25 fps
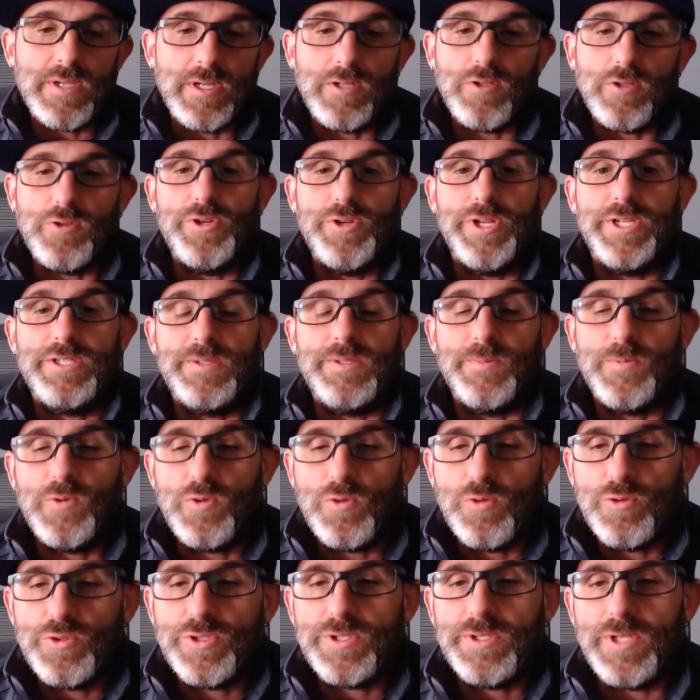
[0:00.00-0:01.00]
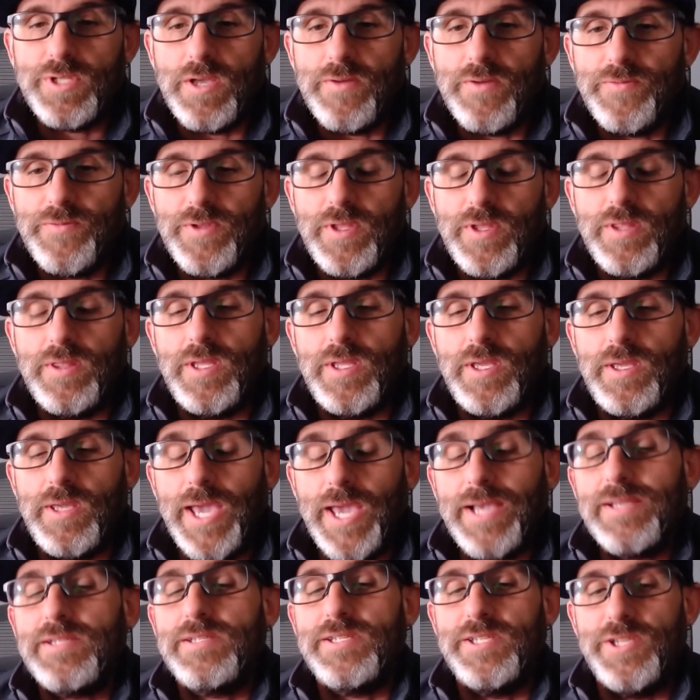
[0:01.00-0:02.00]
including some cool stuff in the
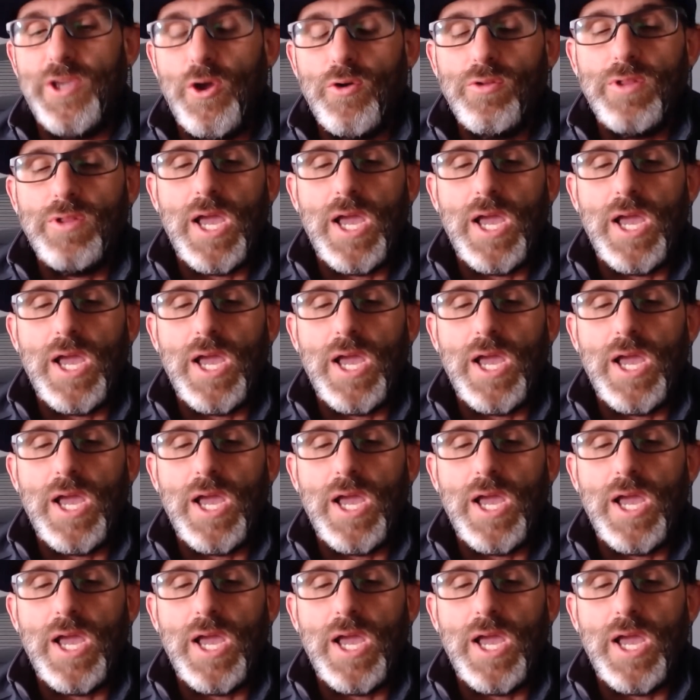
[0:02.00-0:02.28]
XCO